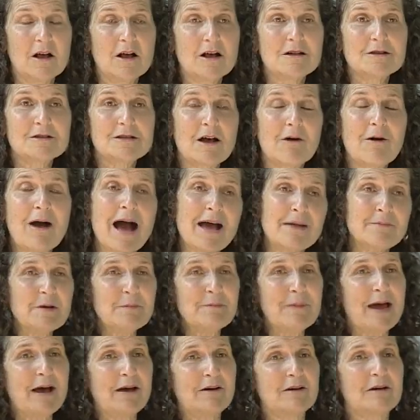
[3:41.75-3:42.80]
So I'm a
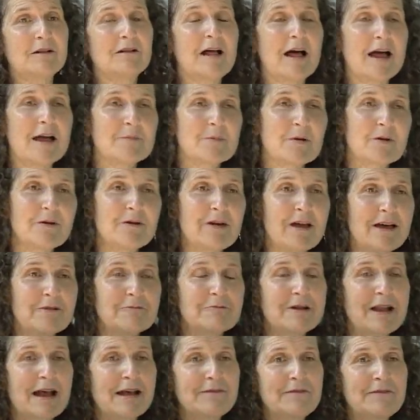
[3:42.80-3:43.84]
mountain climber, and
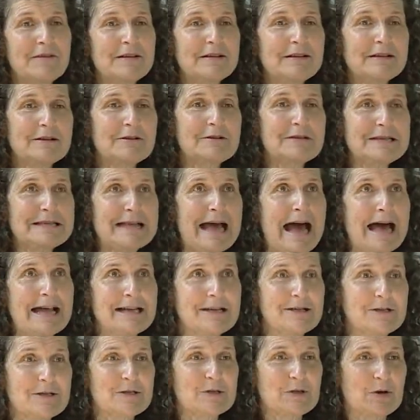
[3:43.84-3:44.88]
when I feel a little sad
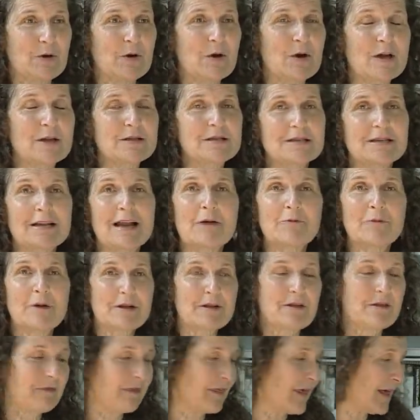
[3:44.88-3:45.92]
and discouraged and I want
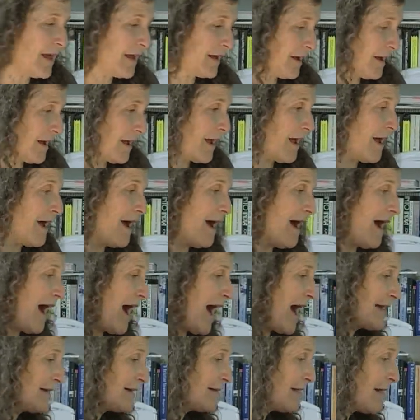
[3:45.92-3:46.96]
to think,
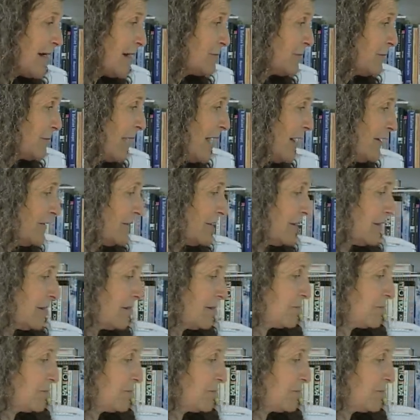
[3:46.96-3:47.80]
I climb a mountain.